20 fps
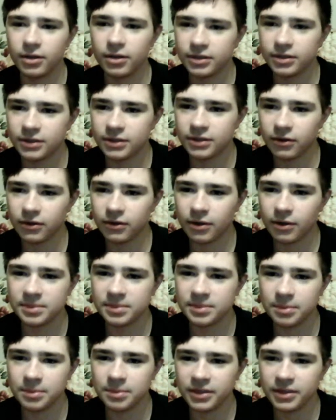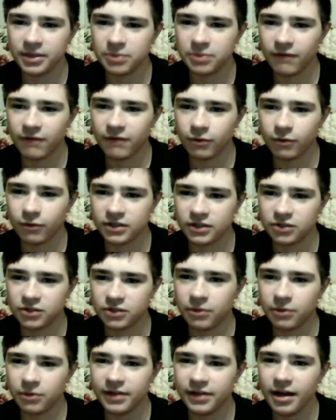So Clemson plays Wake Forest on the
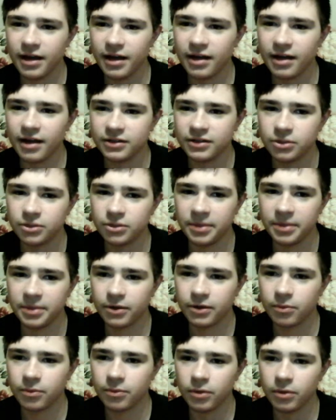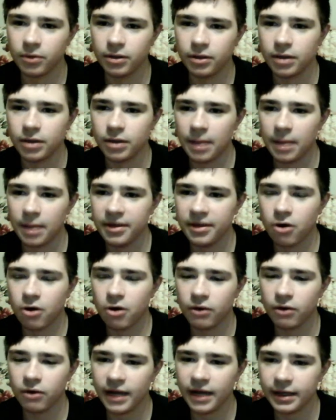12th. Yeah, this should be a good one. I may
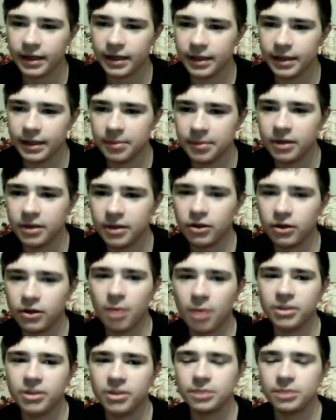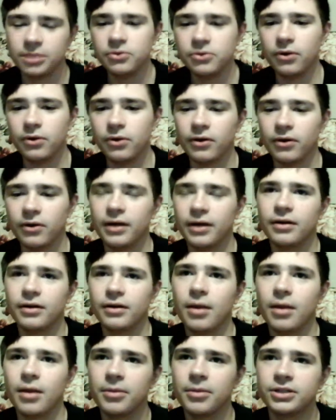call that game. Not much. I'm doing all right.
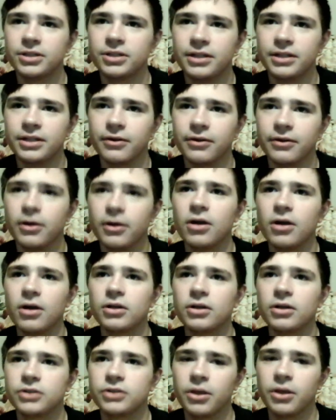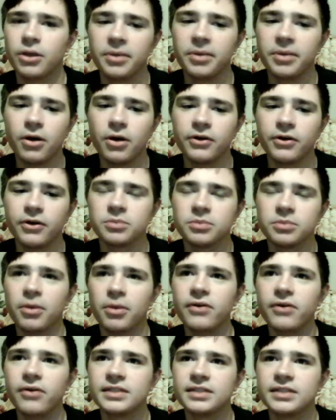Not much either. So here we go. Here's
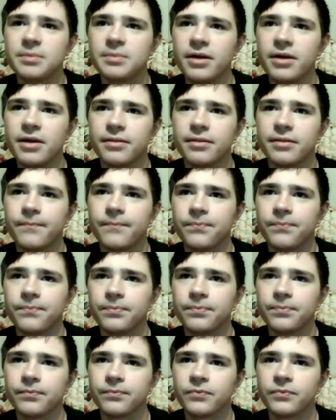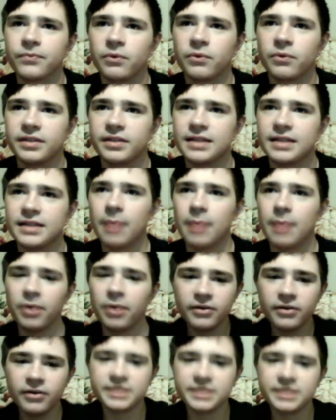Braylon Smith with a snap.
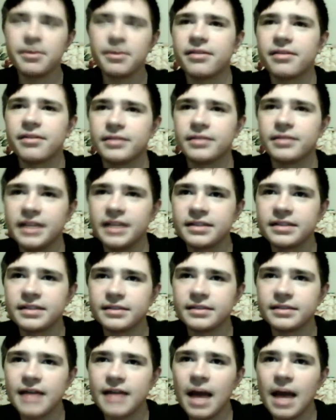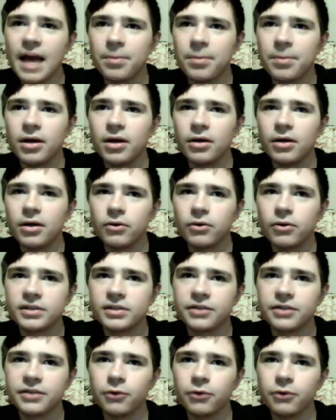Braylon Smith takes the snap.
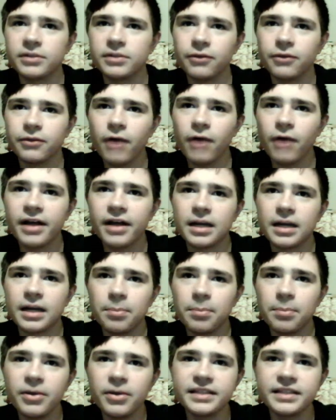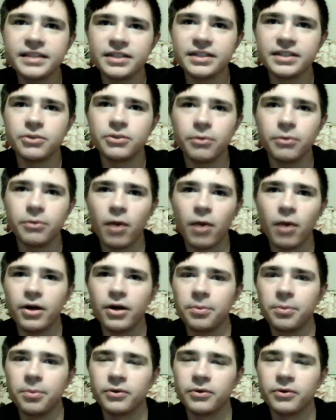Looks to throw to the right. Completes it to a wide
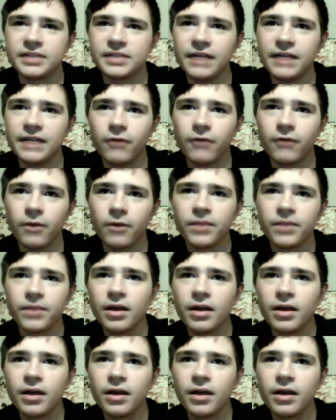open receiver.